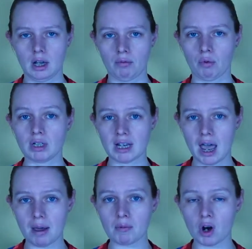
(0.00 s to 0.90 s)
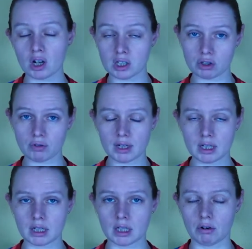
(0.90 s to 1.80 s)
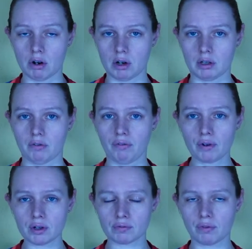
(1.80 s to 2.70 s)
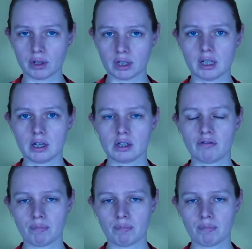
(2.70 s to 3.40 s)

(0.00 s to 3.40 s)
what I am concentrating here on, the first 40 years of